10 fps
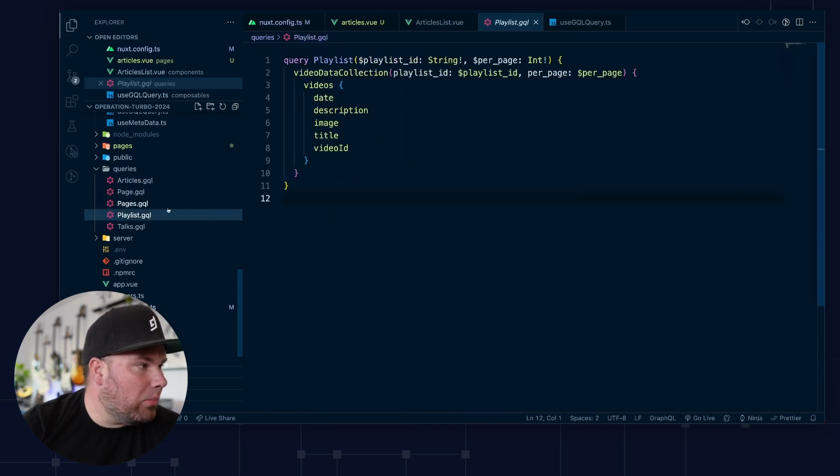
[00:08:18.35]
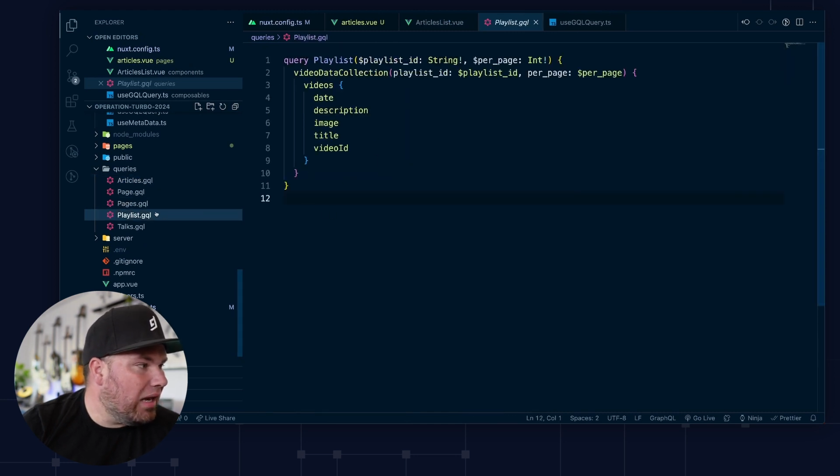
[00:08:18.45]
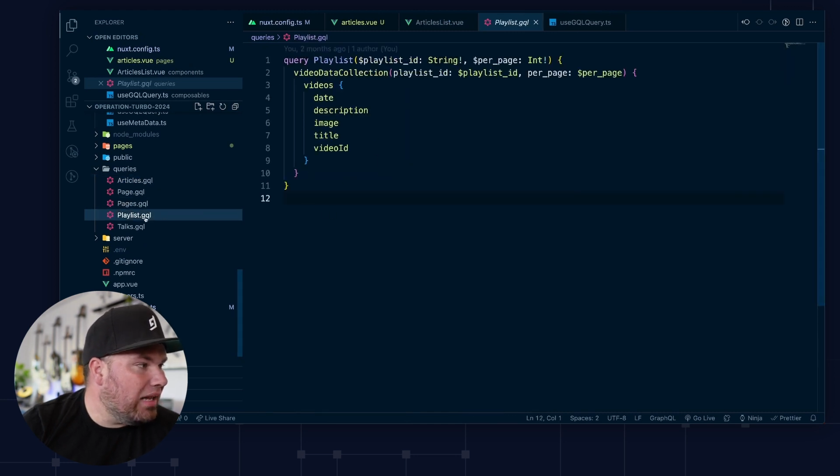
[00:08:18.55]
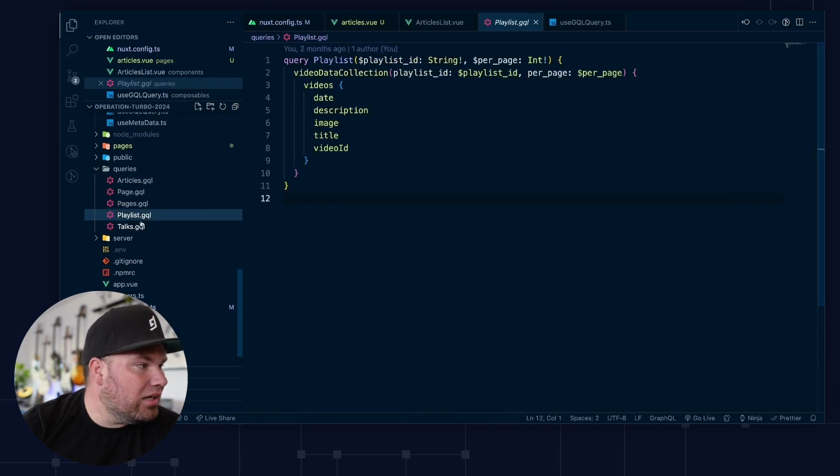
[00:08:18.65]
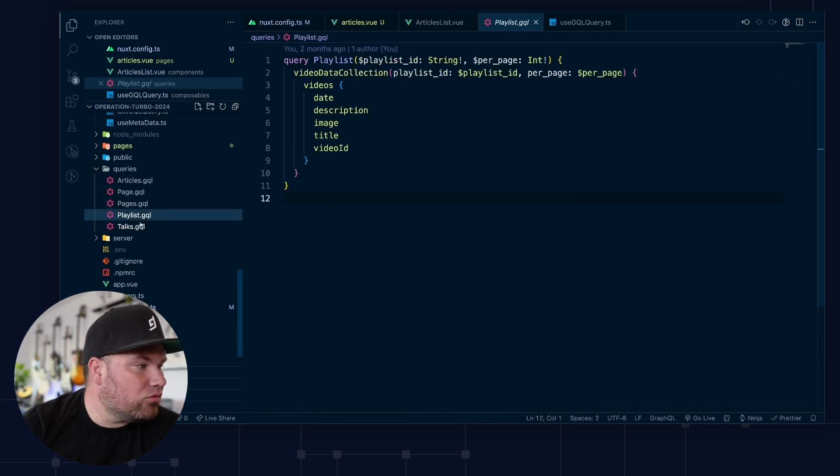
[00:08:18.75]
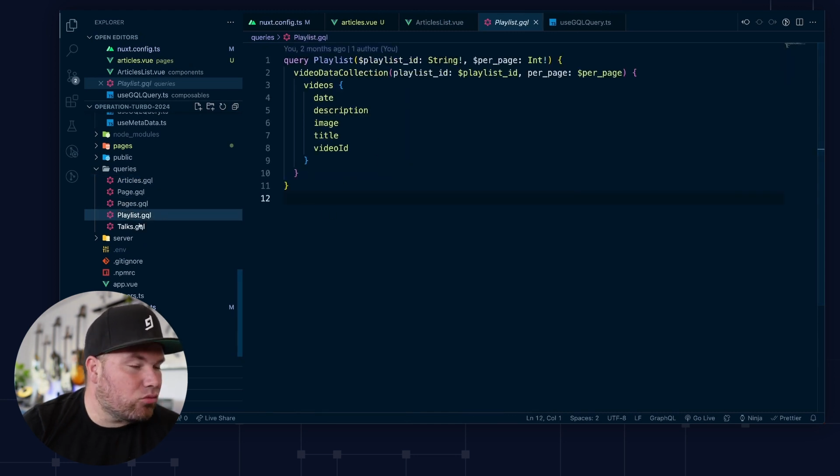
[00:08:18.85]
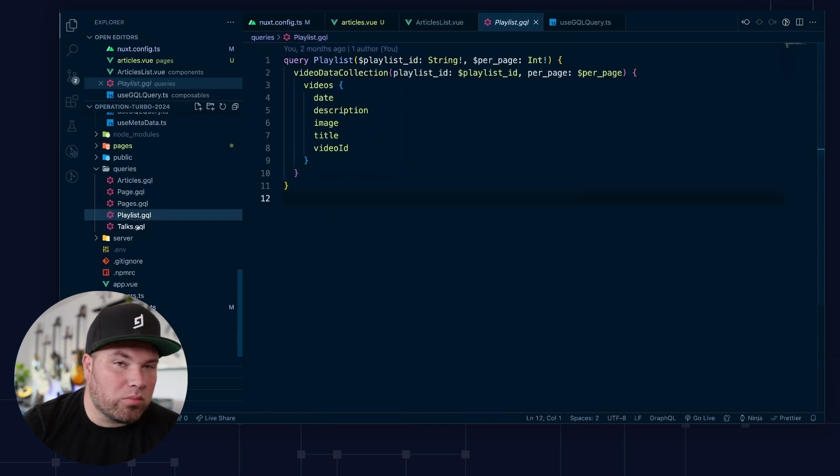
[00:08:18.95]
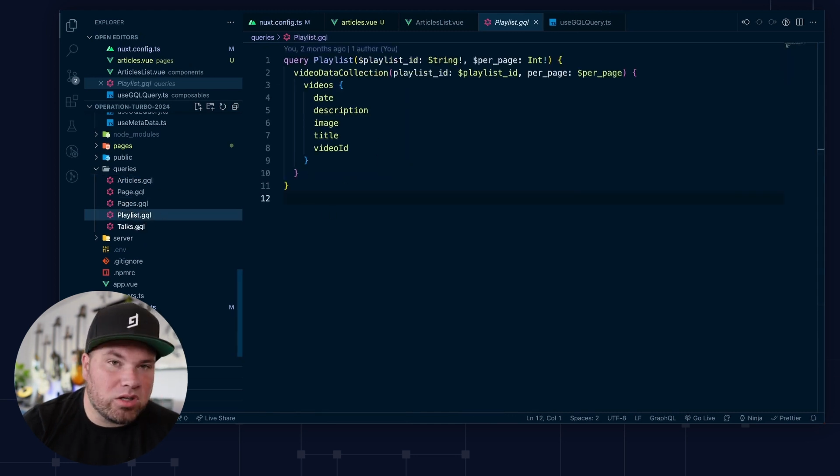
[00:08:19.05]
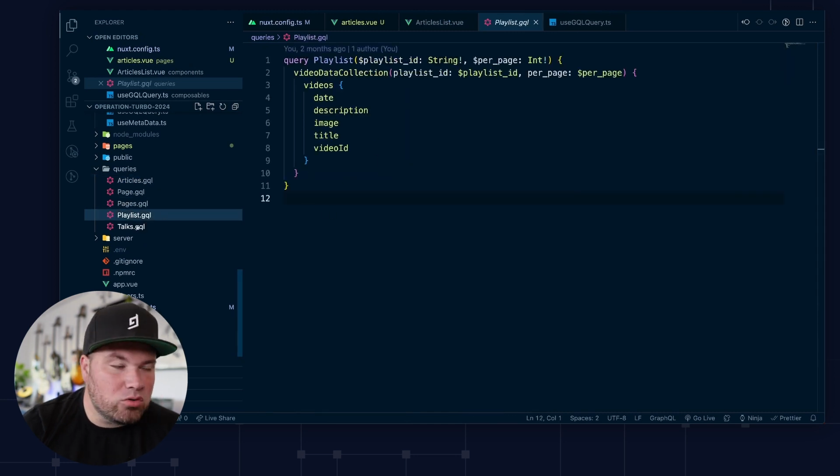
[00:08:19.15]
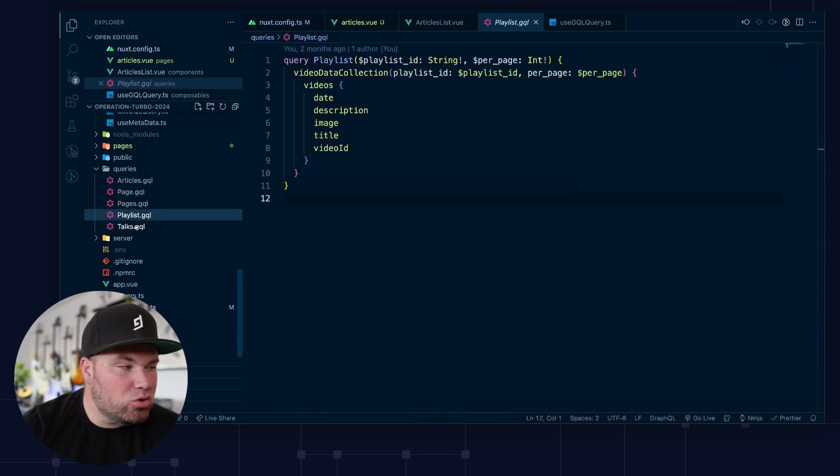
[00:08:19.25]
playlist for
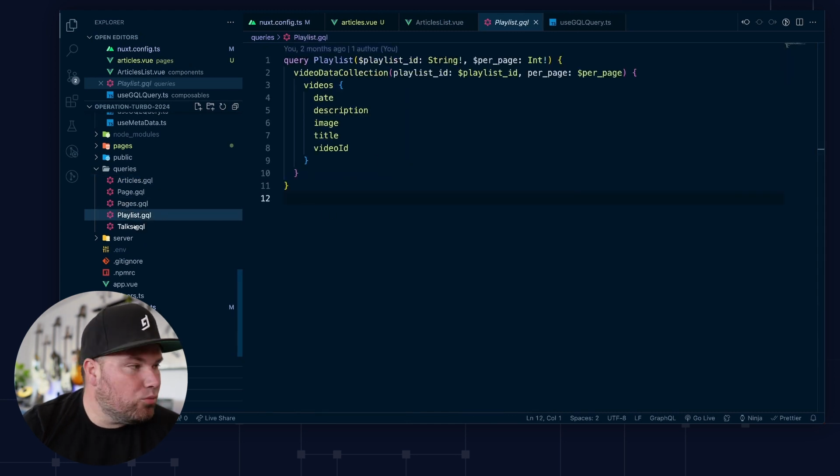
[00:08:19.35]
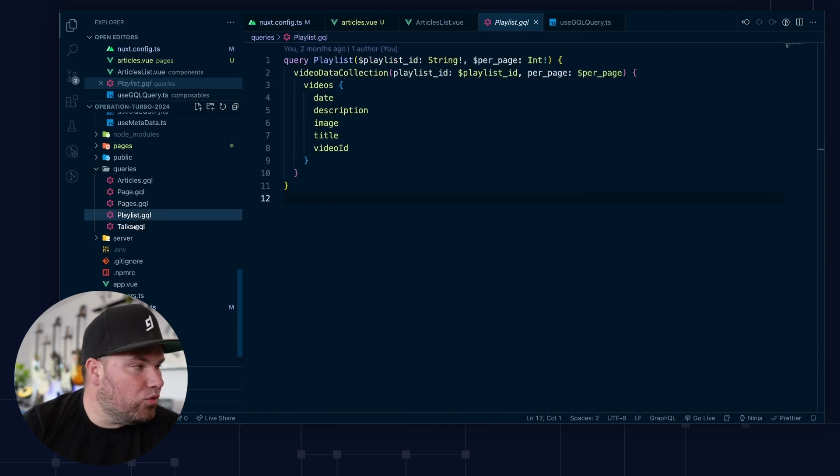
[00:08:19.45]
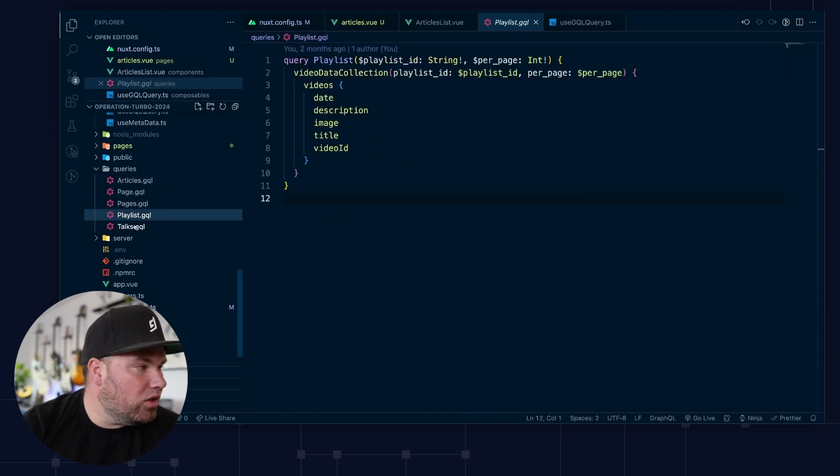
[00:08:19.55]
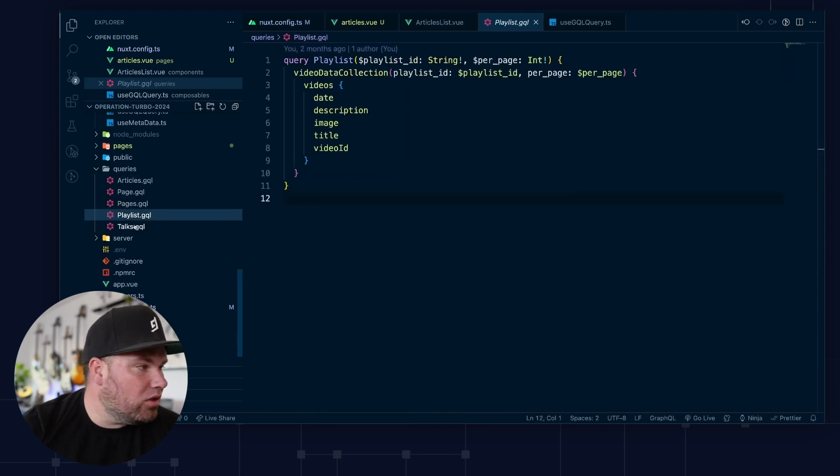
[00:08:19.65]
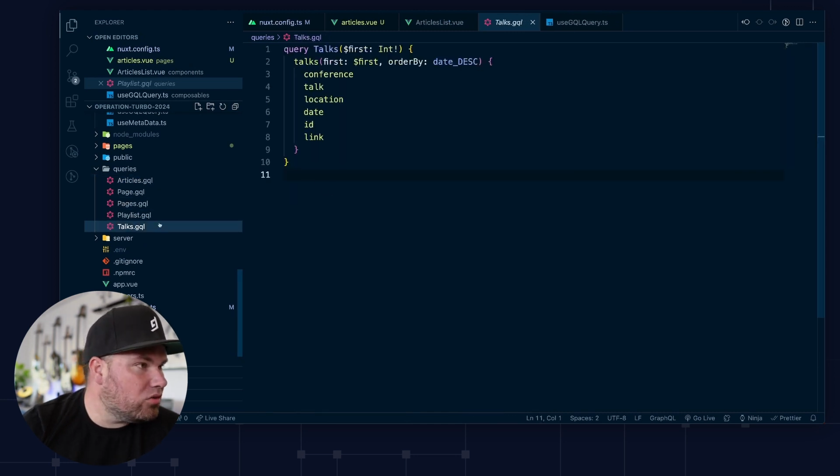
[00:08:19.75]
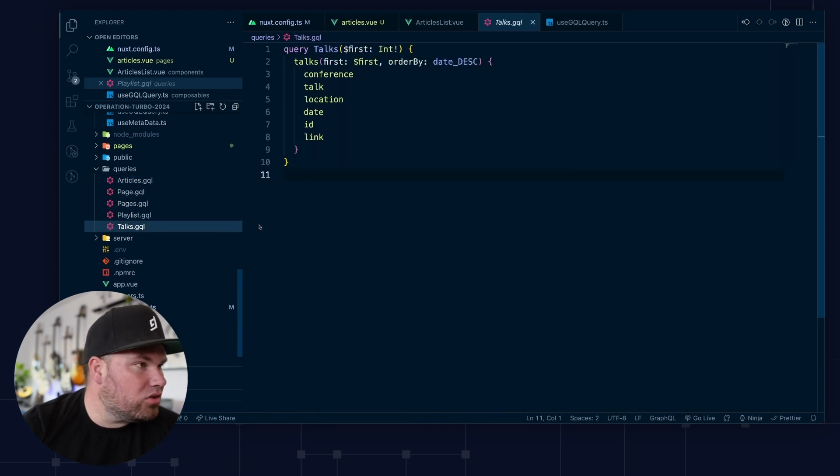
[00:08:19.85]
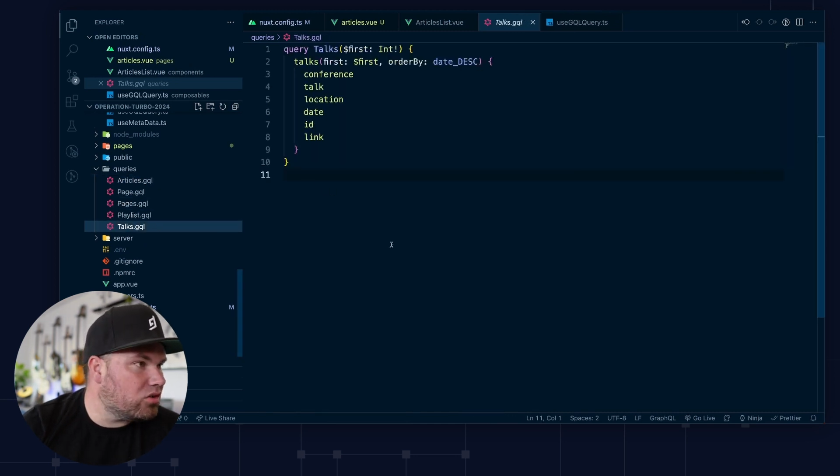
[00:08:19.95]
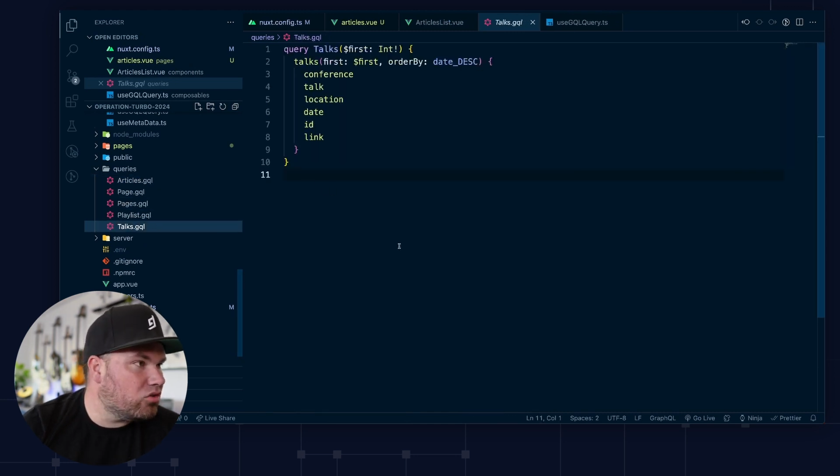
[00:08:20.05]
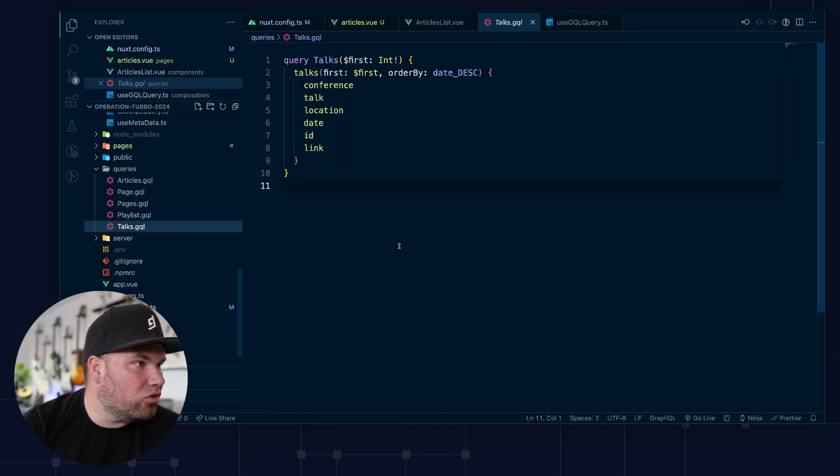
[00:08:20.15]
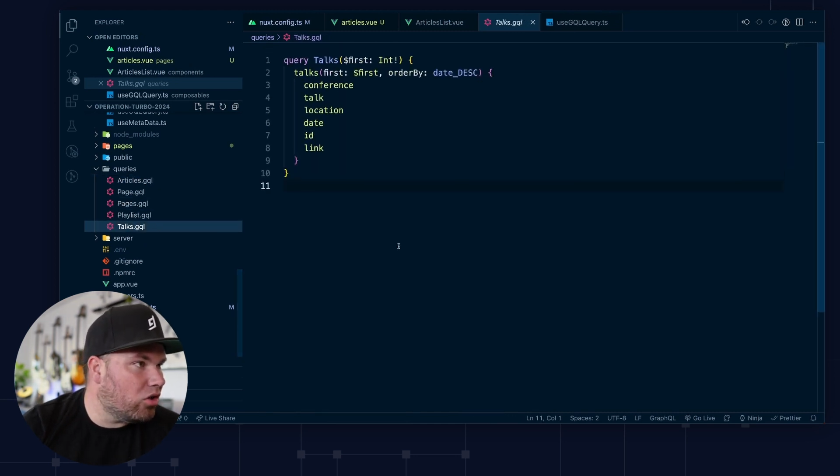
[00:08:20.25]
my YouTube videos,
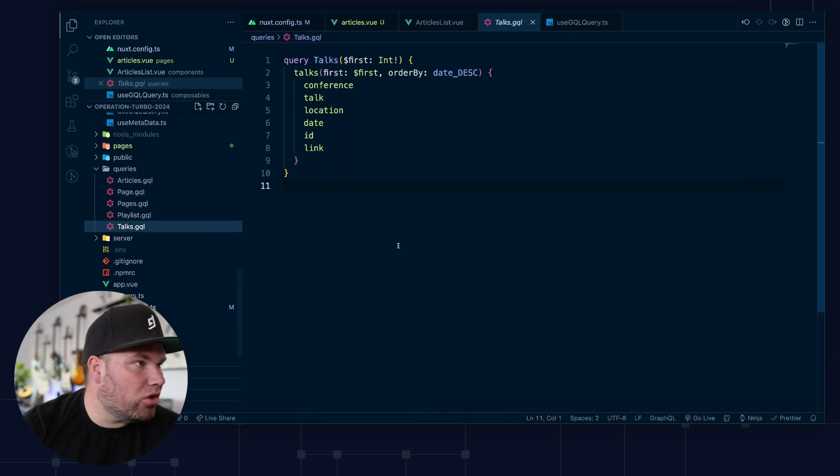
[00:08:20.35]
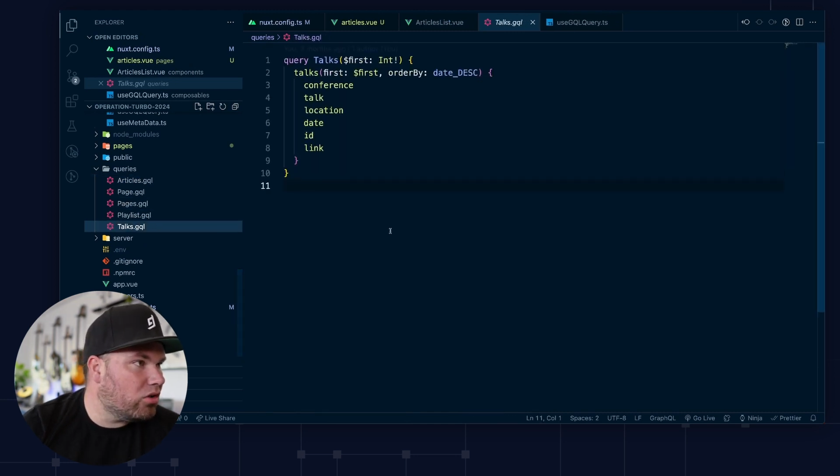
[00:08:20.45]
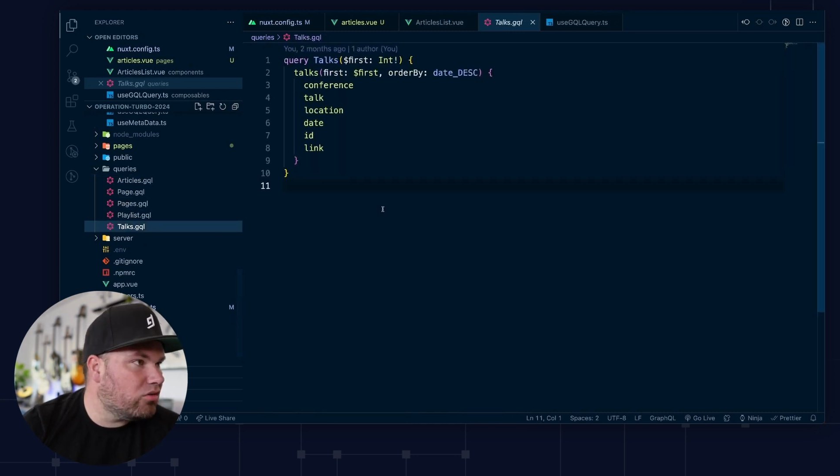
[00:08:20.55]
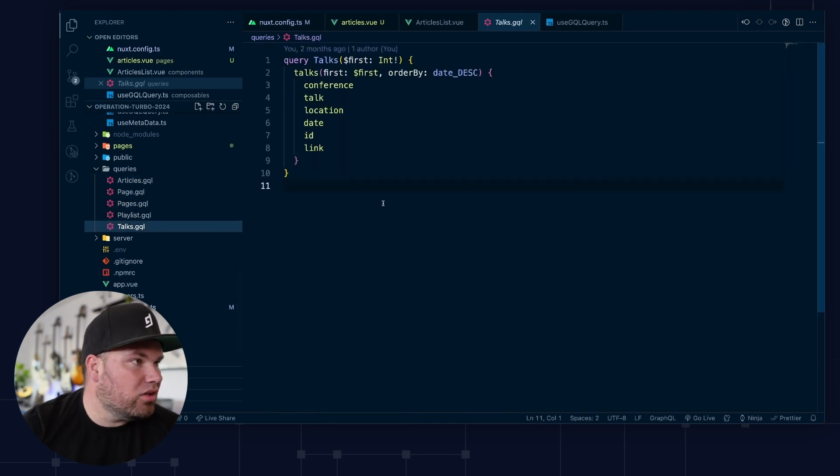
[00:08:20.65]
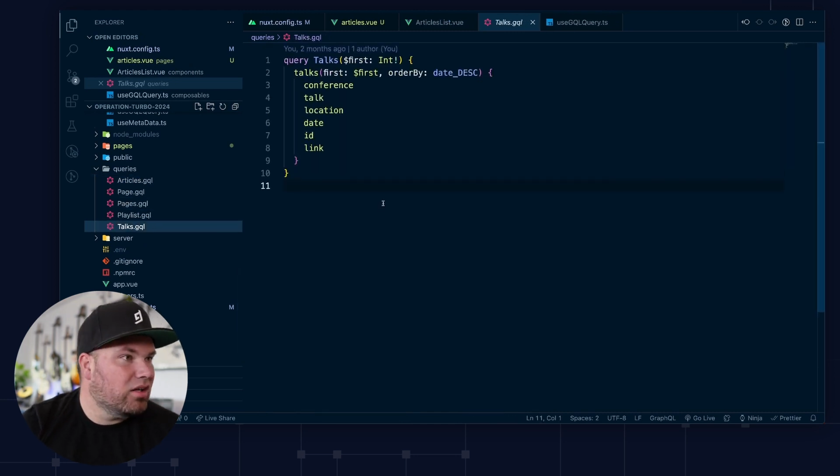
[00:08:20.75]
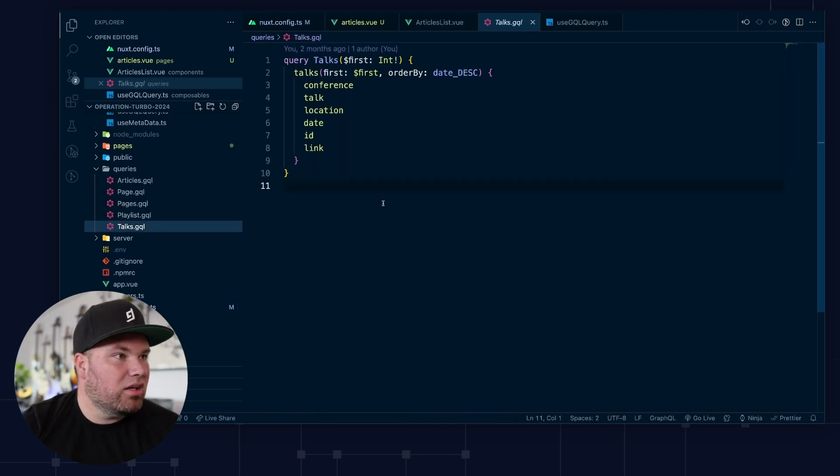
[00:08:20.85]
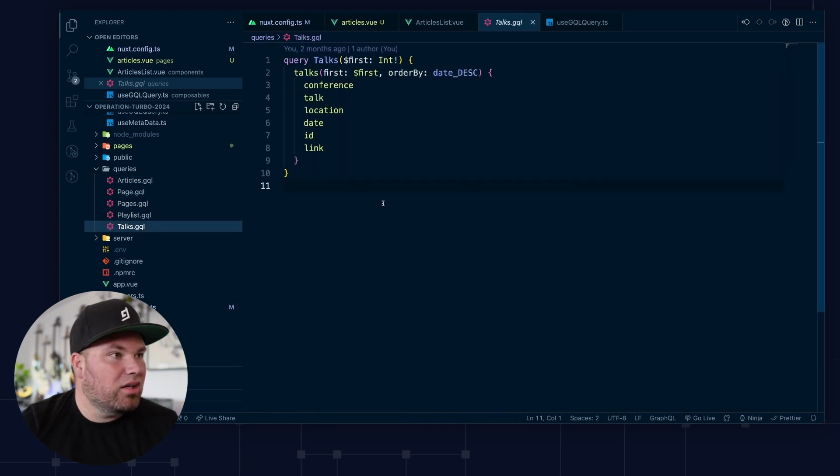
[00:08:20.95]
there's talks,